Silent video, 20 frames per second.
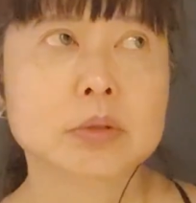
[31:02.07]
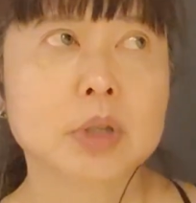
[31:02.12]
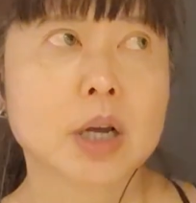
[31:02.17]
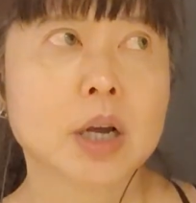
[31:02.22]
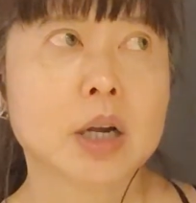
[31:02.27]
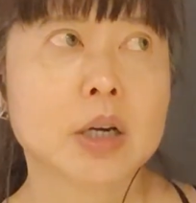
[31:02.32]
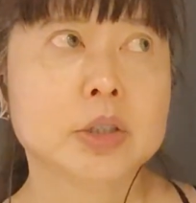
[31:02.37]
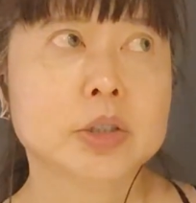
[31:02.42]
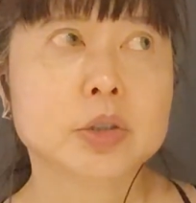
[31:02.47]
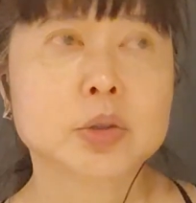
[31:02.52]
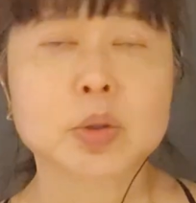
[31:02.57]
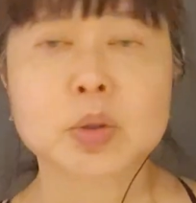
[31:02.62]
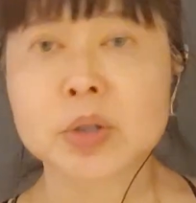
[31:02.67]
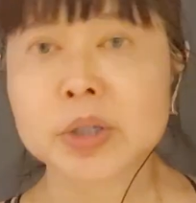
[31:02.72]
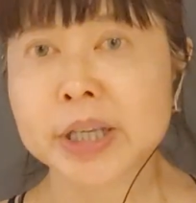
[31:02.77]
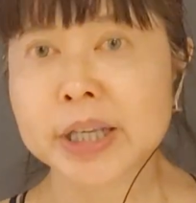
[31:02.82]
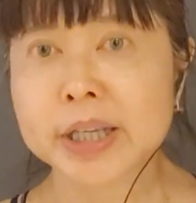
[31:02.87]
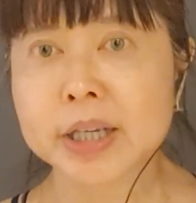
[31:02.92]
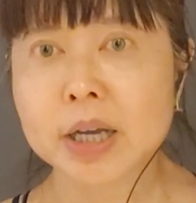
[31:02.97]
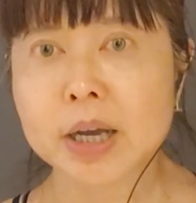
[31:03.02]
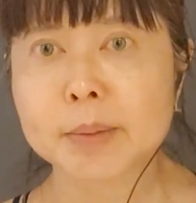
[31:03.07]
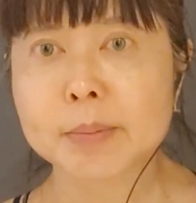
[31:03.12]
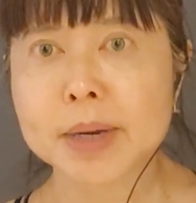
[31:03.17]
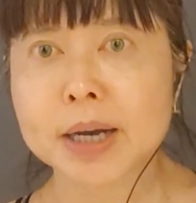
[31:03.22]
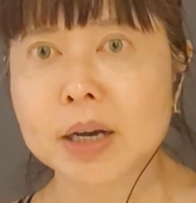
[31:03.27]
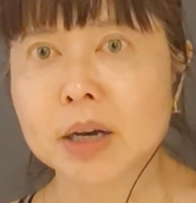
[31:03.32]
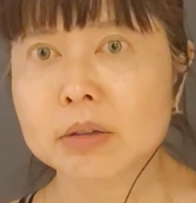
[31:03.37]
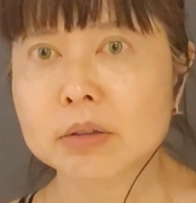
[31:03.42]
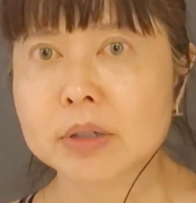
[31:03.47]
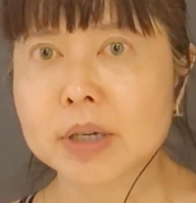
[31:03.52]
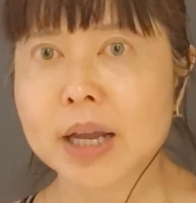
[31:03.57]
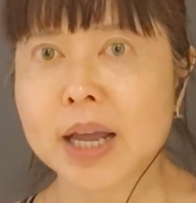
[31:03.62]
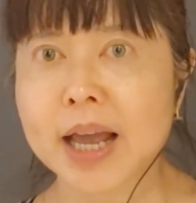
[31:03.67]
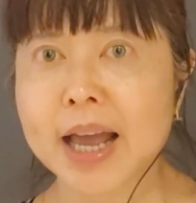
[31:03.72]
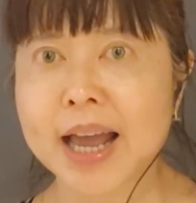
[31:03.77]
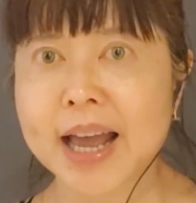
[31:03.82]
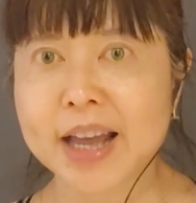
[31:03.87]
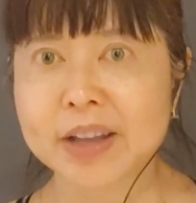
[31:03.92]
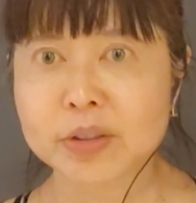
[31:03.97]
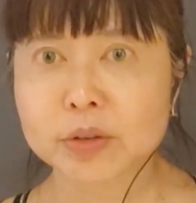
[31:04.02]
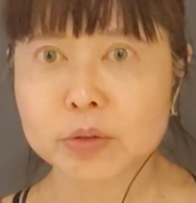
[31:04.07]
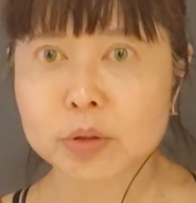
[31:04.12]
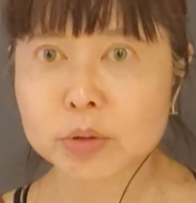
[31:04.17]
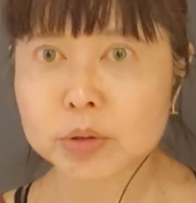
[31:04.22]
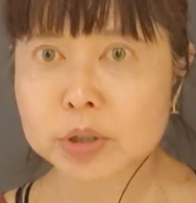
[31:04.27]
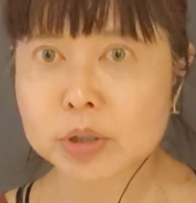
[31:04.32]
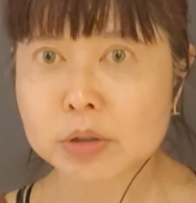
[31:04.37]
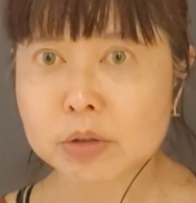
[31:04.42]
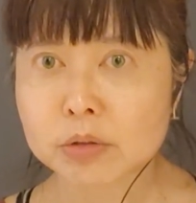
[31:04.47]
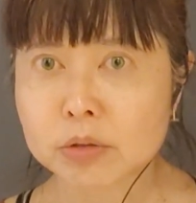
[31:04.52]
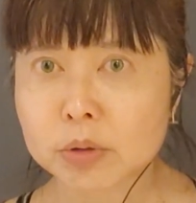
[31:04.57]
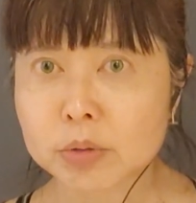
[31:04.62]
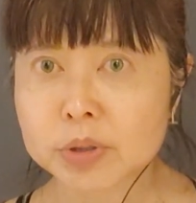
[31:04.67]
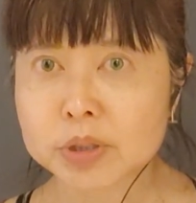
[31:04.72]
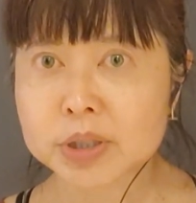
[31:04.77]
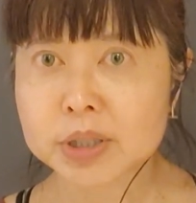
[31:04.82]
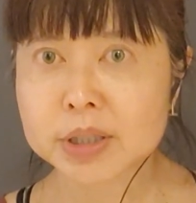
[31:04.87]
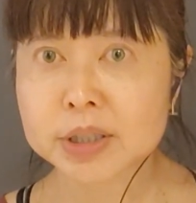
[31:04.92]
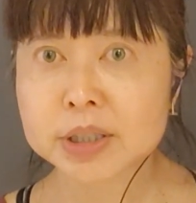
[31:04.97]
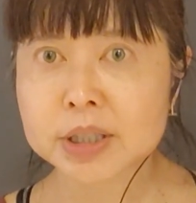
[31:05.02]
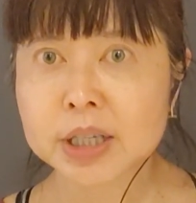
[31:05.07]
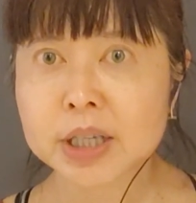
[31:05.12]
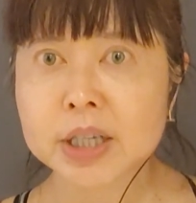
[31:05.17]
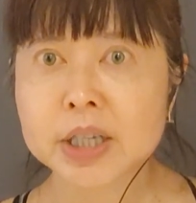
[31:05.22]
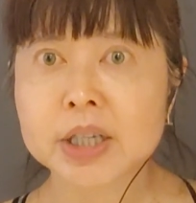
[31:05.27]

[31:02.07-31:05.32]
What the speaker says: are talking about atherosclerosis,